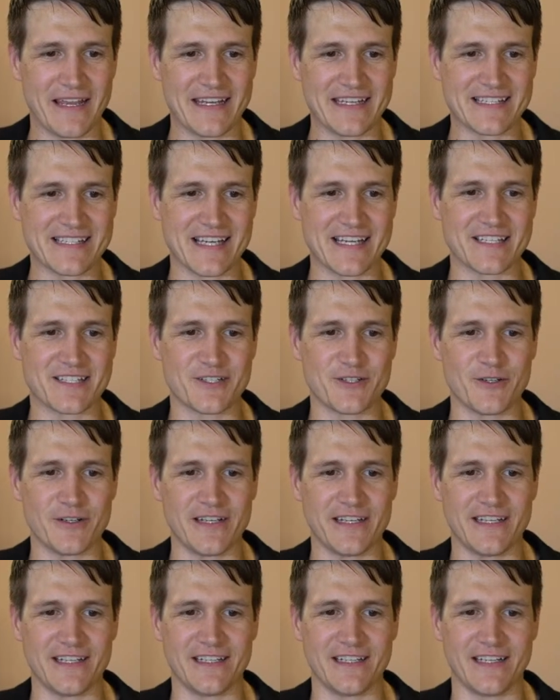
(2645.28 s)
Peggy says,
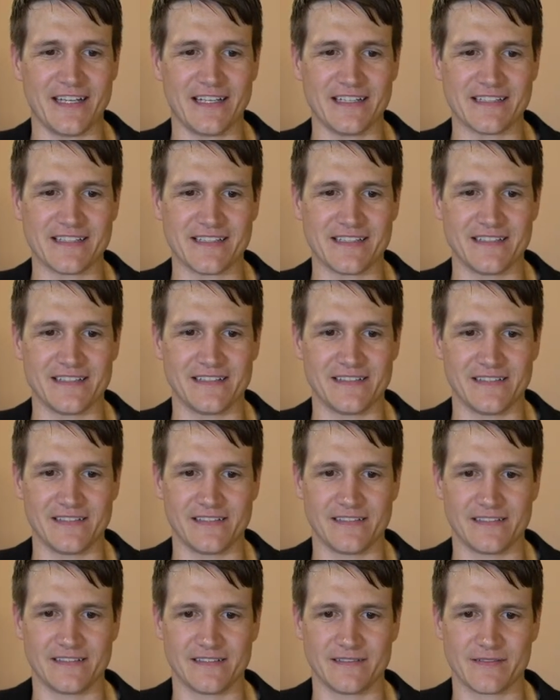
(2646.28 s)
Judy
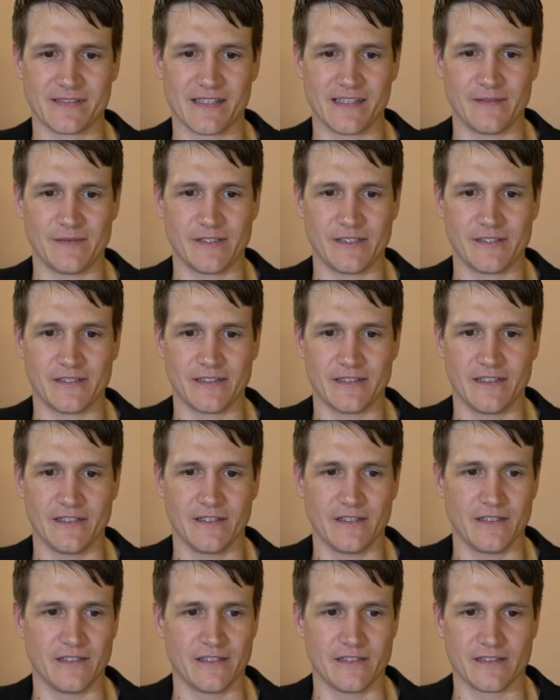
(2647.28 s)
Henson saying here?
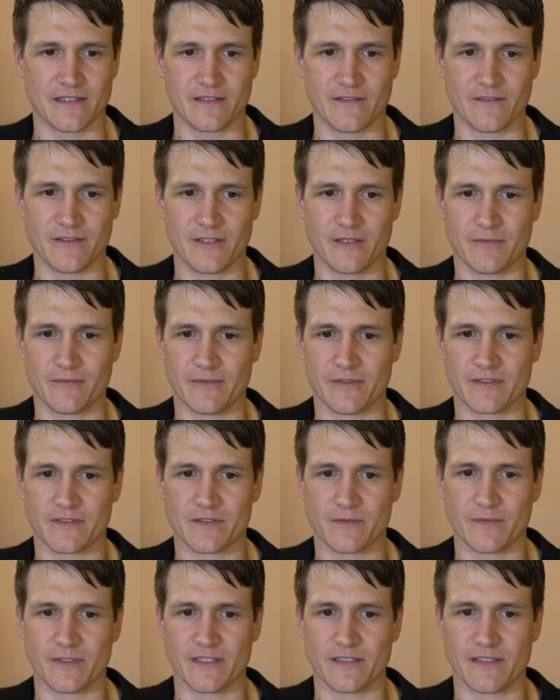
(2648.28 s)
You're not
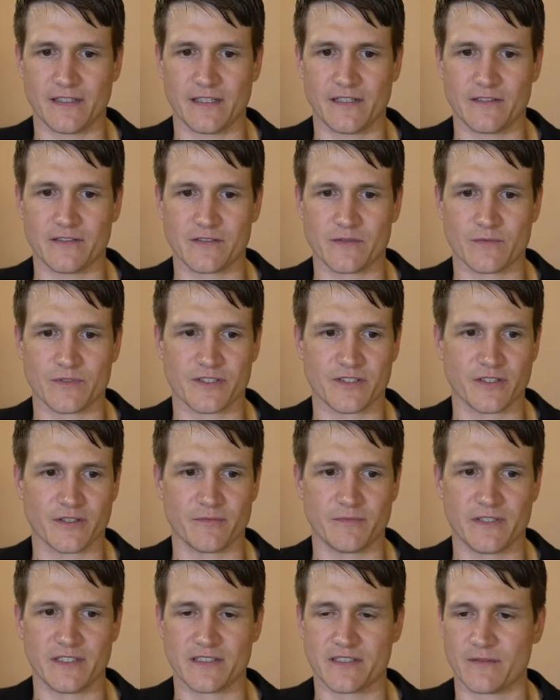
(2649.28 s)
so many liars. Where should you
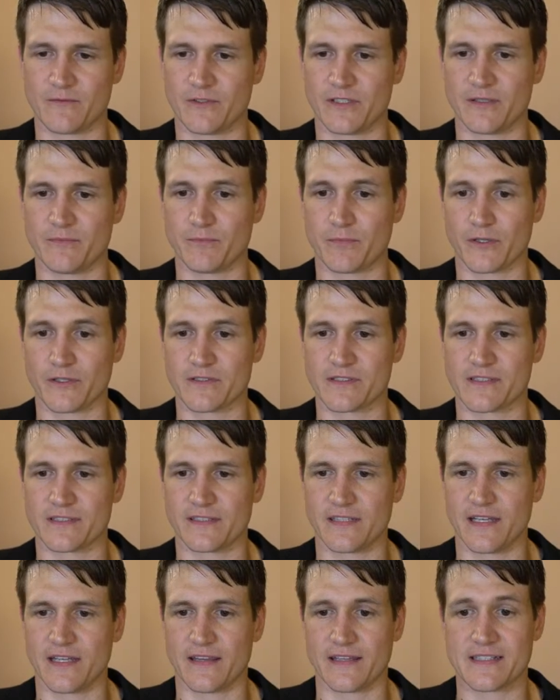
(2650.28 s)
meet someone in
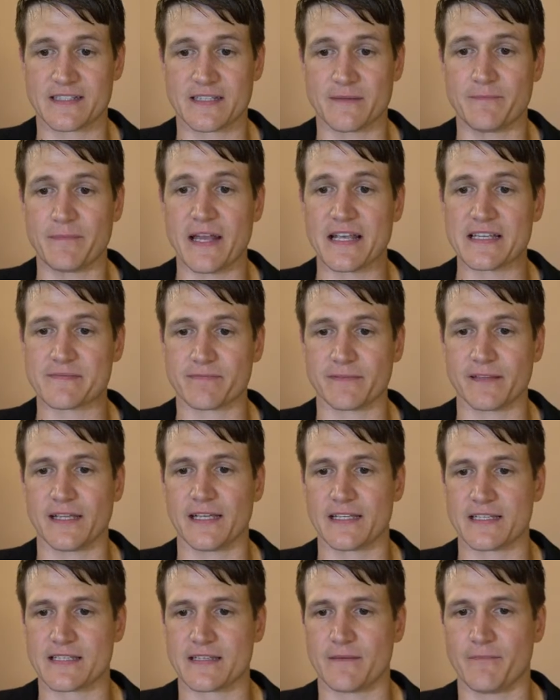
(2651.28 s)
person? Yeah, that's the best
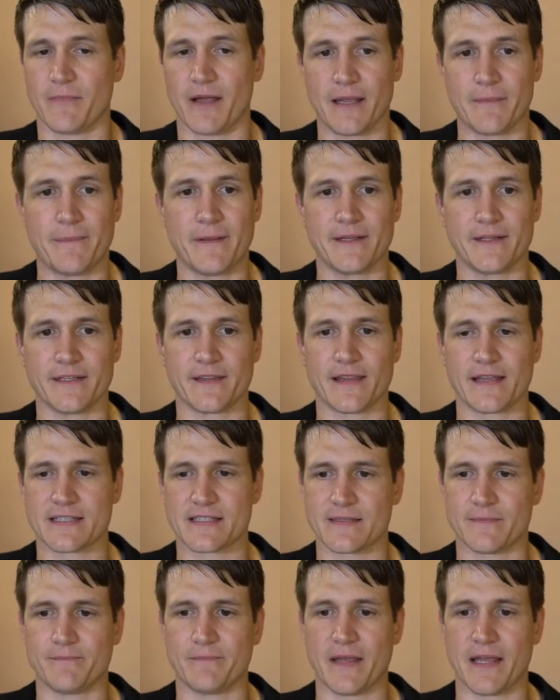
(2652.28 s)
place. In my opinion,
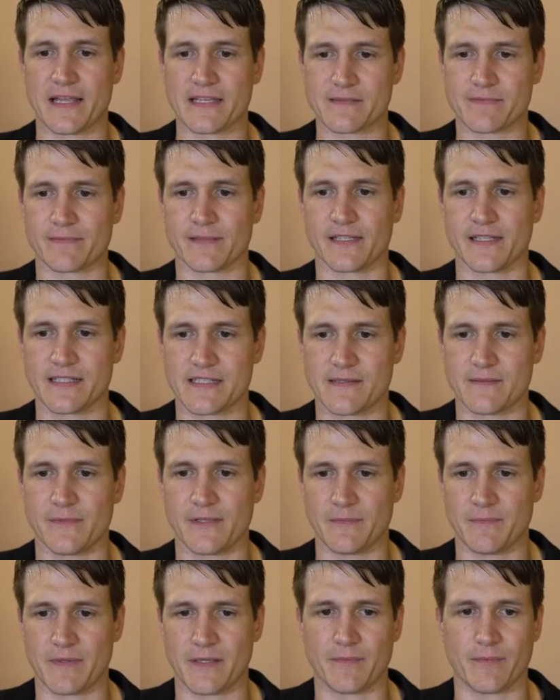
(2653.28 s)
that's the best place to
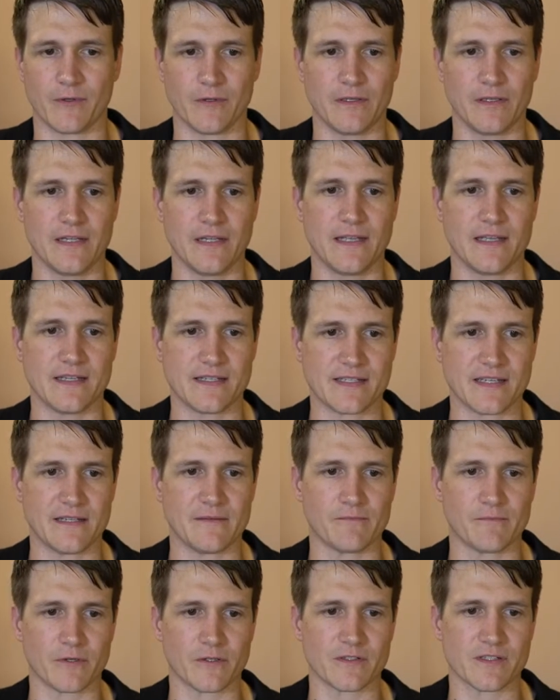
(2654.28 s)
meet people is
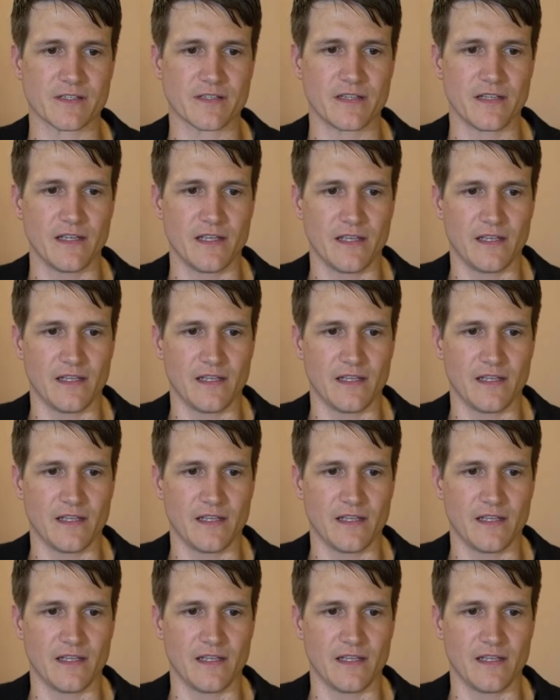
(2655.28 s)
in person.